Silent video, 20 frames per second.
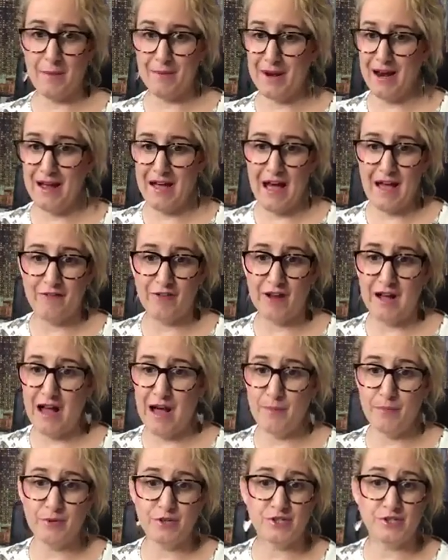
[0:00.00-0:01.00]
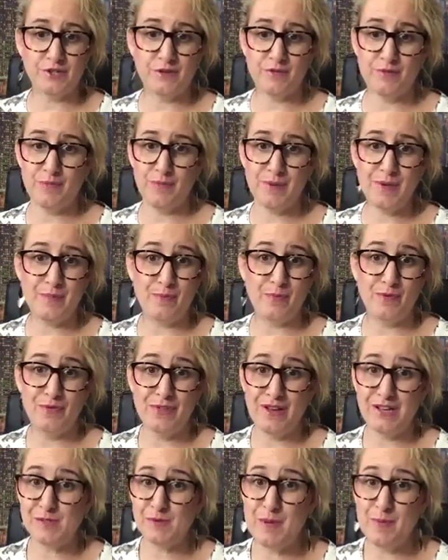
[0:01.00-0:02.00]
I mean, I've accomplished
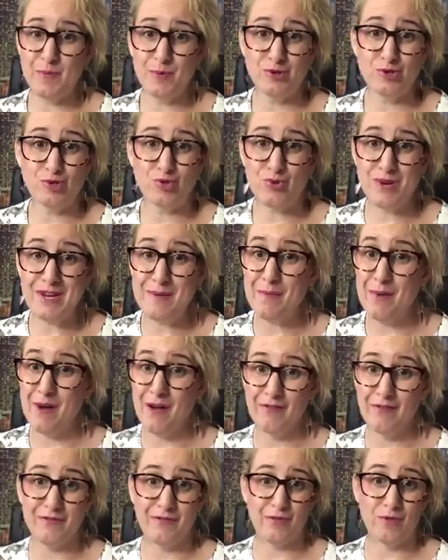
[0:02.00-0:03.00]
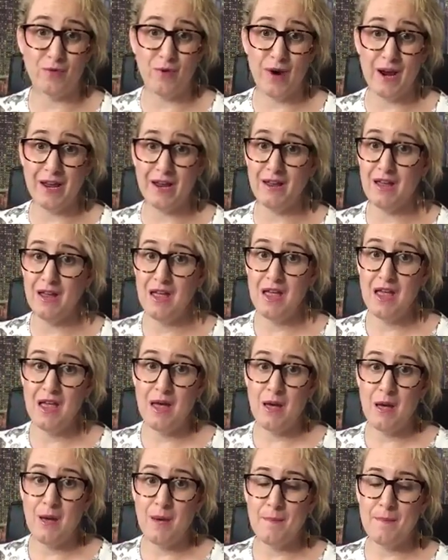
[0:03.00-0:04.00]
things people dream of, right?
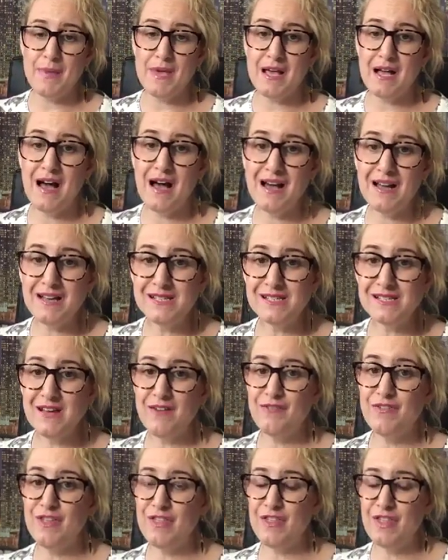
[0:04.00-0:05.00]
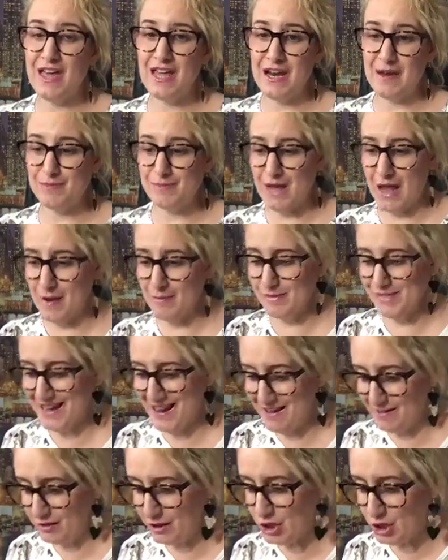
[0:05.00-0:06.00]
Because of and I'm
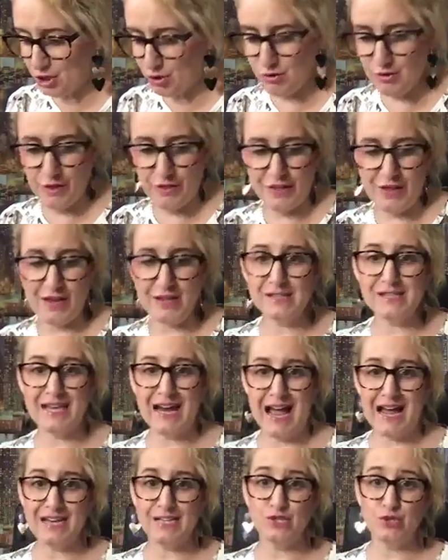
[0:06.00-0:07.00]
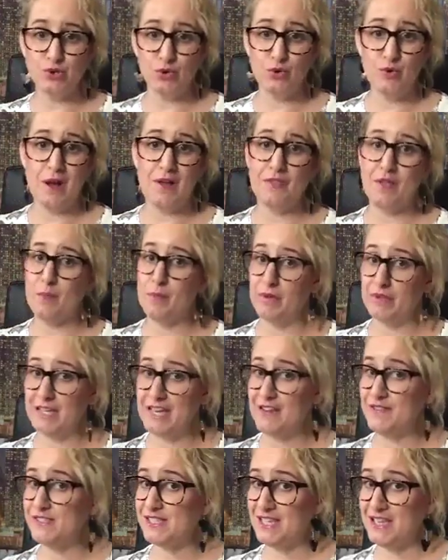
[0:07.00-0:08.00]
telling you the things that I do and the
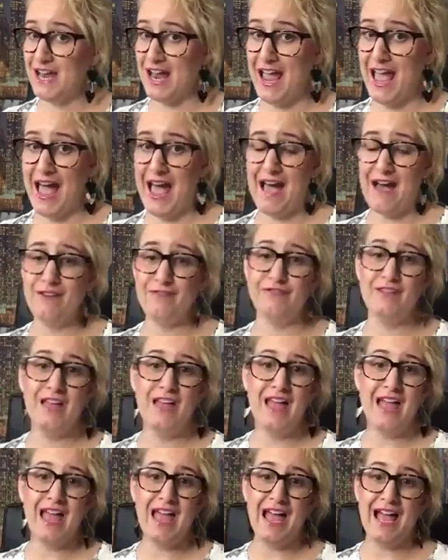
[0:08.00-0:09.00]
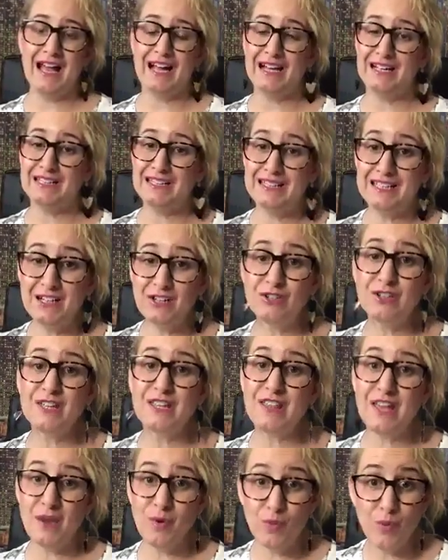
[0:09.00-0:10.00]
beliefs that I have, and
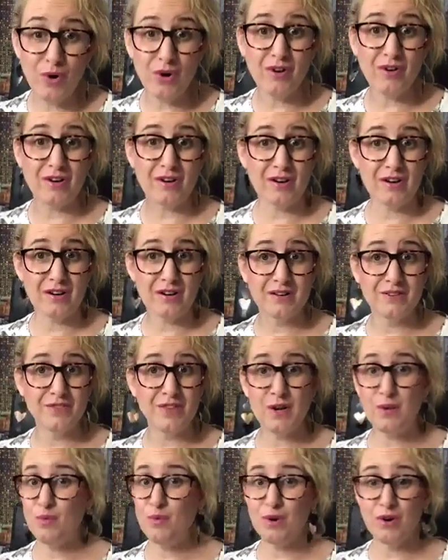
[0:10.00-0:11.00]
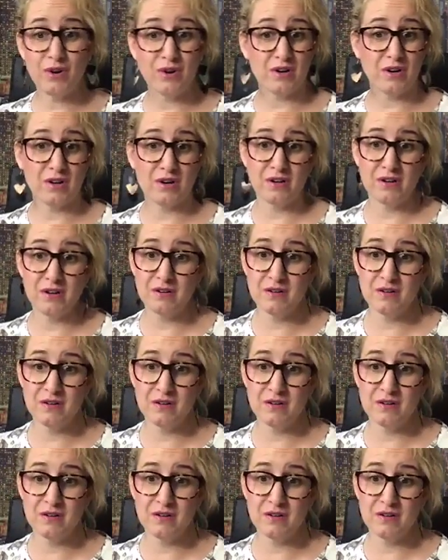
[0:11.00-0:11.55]
clearly they work. They work.